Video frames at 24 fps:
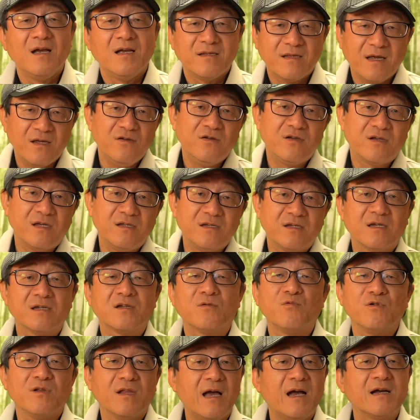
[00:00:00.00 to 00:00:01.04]
that you can just
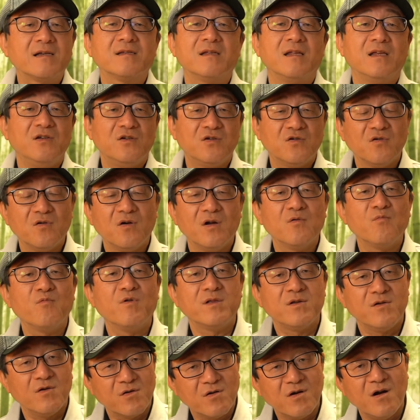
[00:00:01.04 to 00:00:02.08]
relax and enjoy
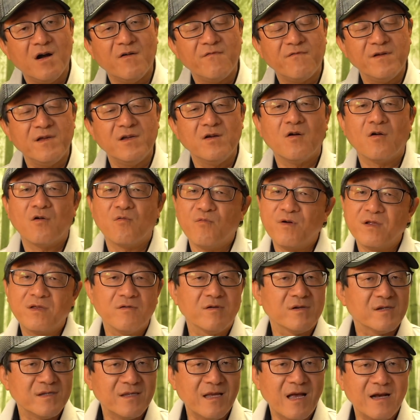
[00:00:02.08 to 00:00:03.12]
with your coffee or with your
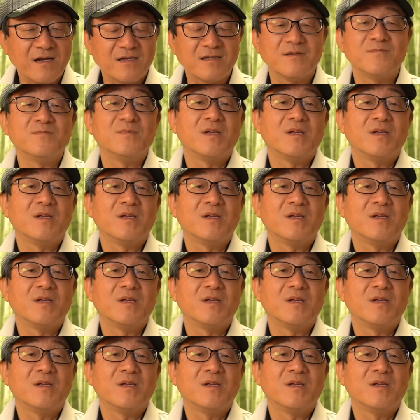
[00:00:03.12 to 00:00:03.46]
snacks.